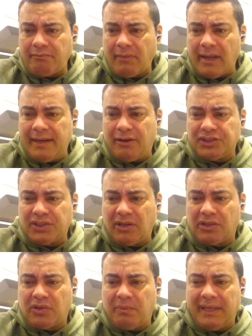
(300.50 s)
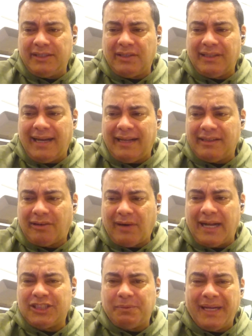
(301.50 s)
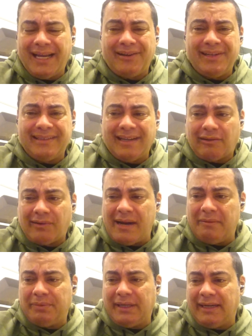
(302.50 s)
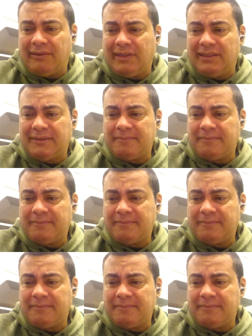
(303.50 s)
And also, not to mention, they have the raspberry, the cranberry,